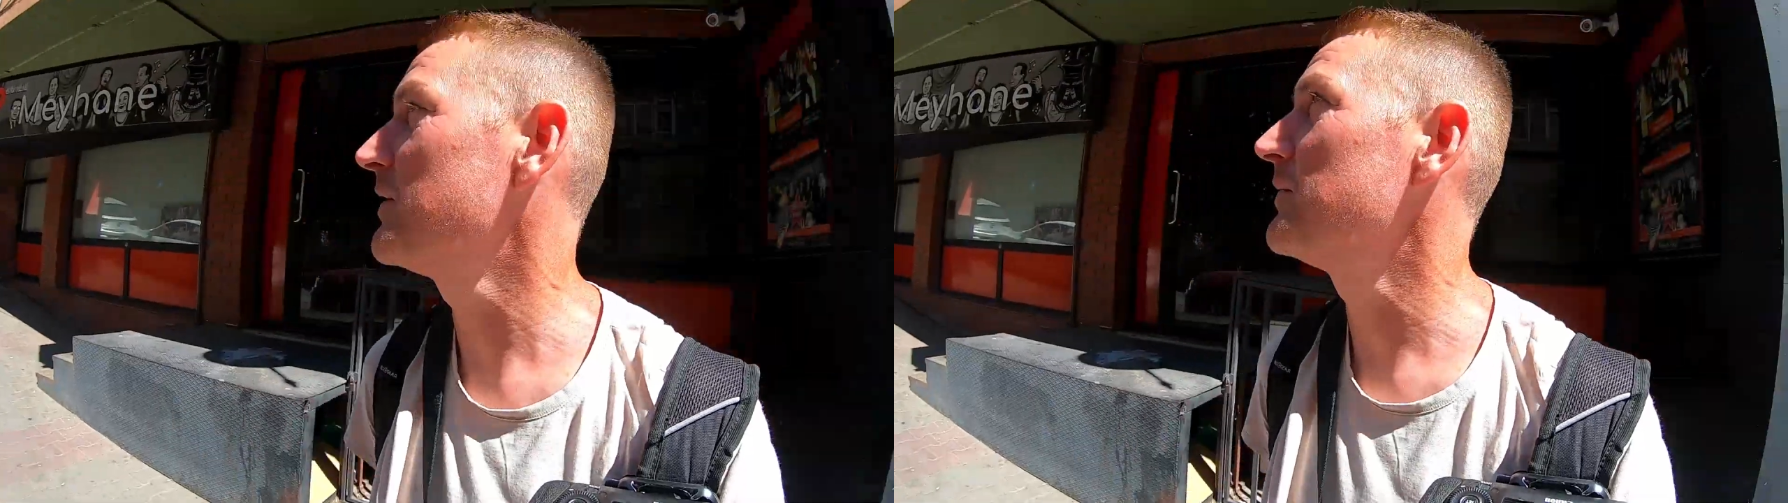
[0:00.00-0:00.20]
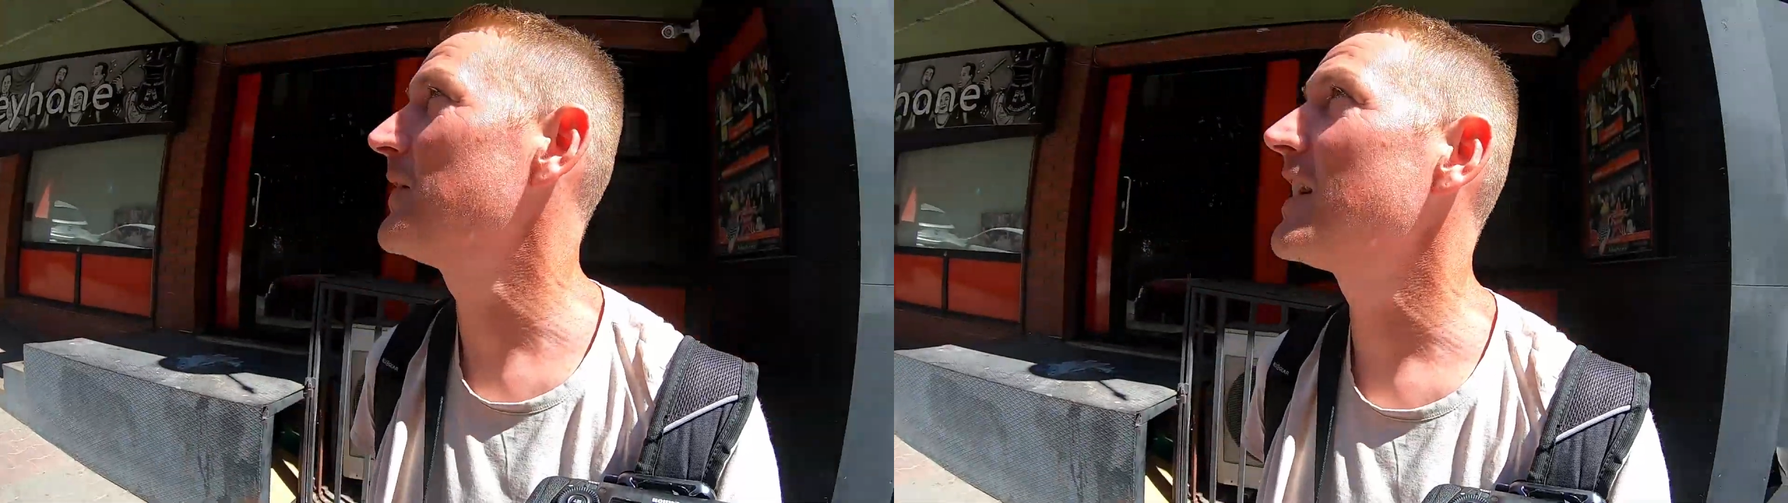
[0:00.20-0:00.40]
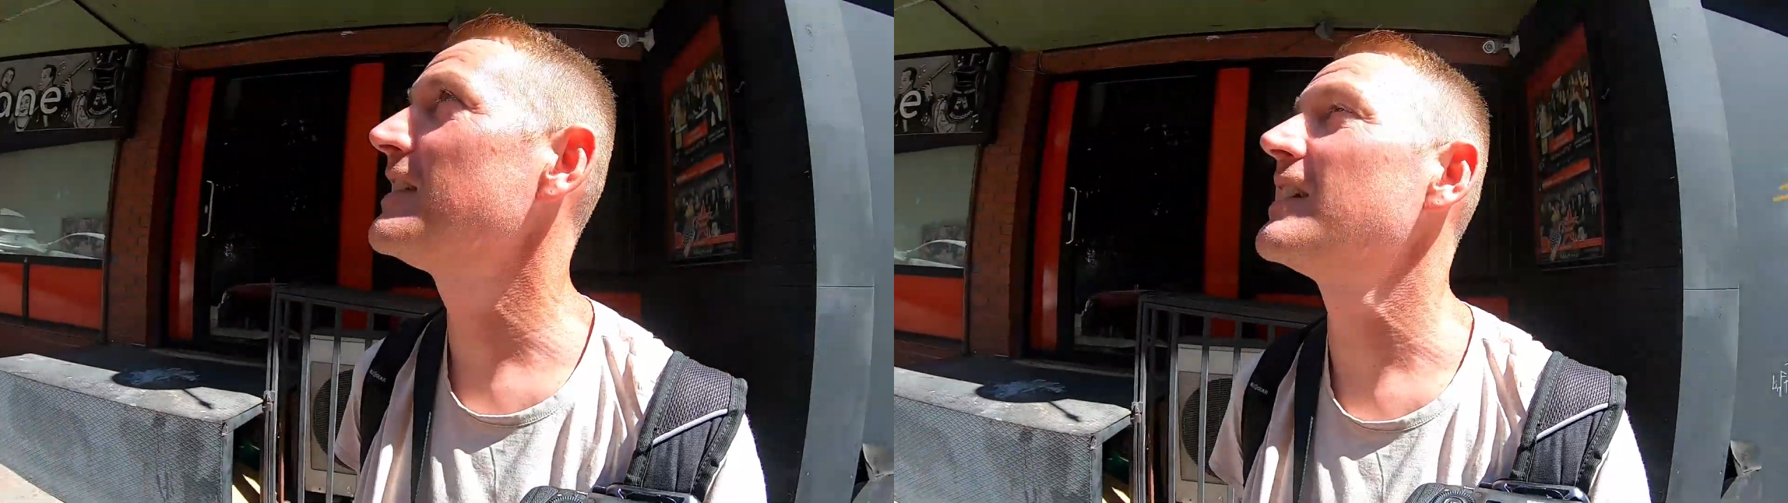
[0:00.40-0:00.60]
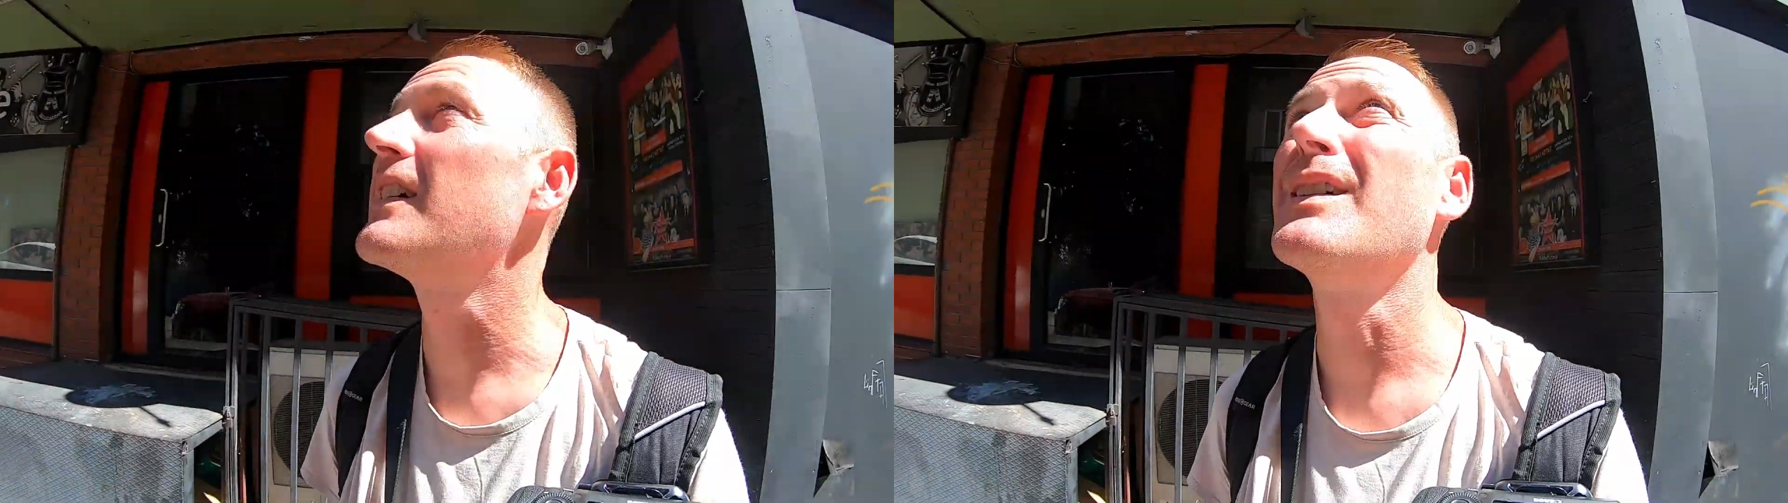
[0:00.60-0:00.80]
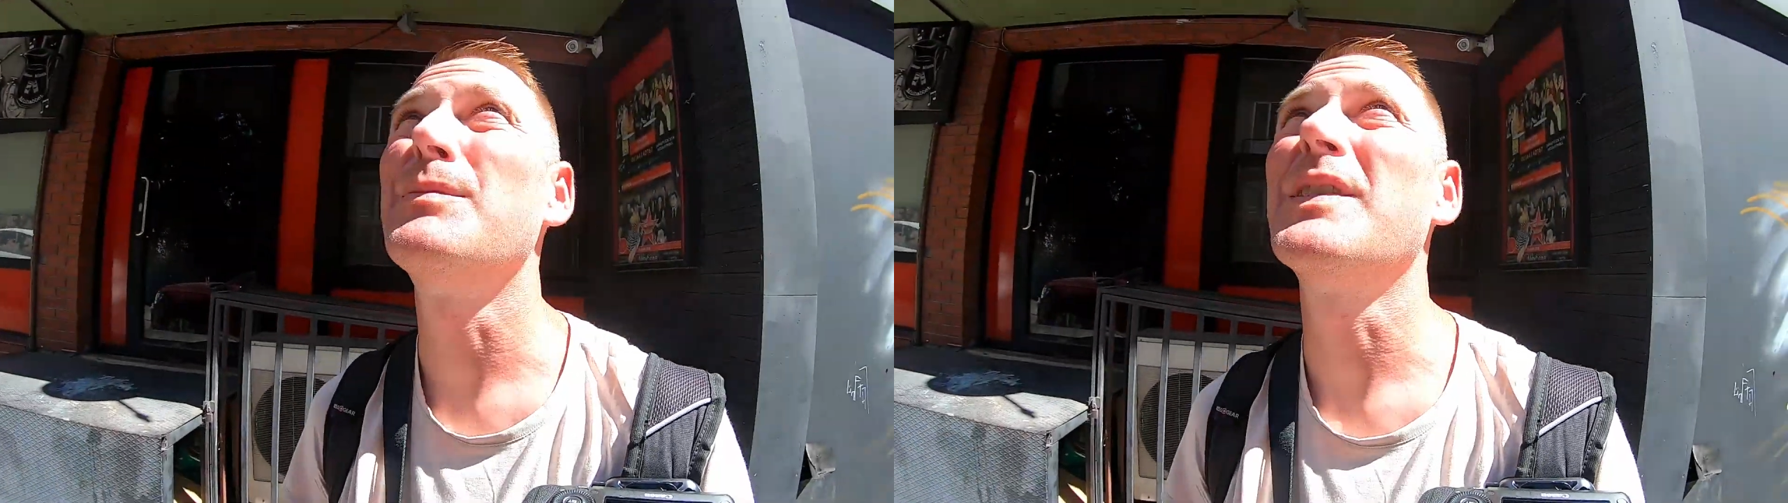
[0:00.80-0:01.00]
can find
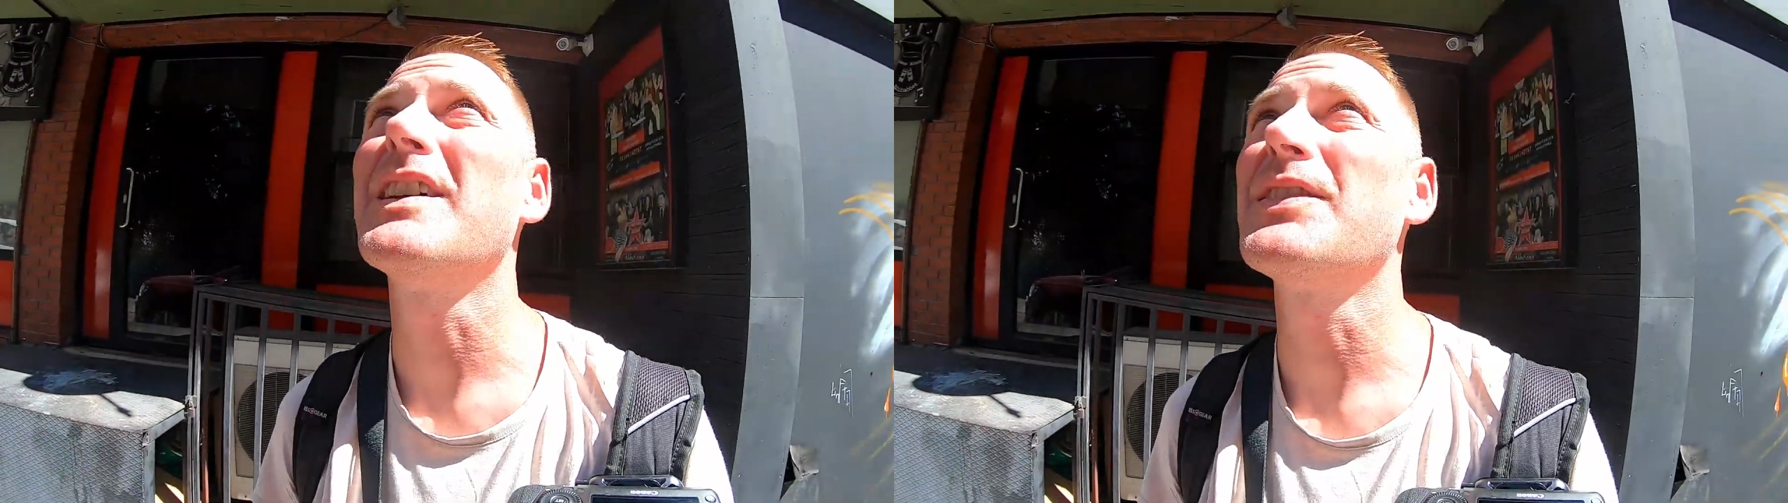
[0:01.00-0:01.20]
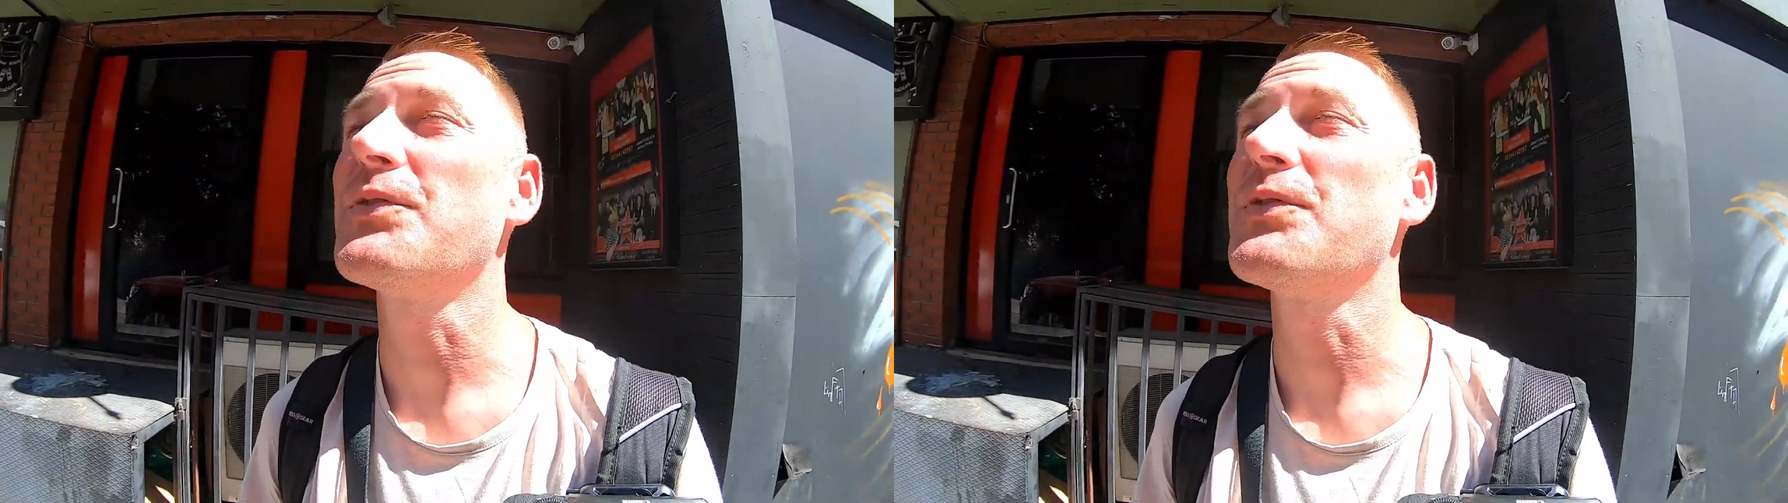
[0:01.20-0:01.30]
here. But as